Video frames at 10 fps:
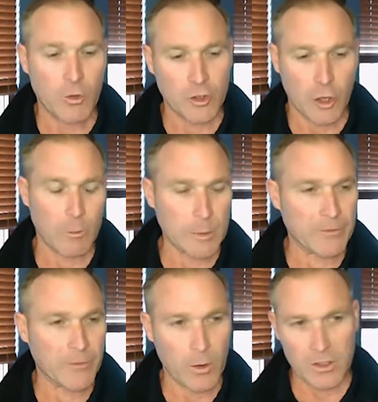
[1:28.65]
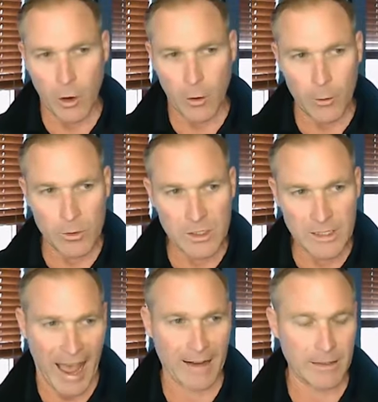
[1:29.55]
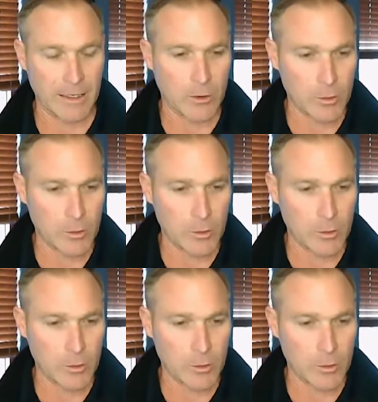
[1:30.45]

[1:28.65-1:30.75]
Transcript: we should always be focused on those tactics,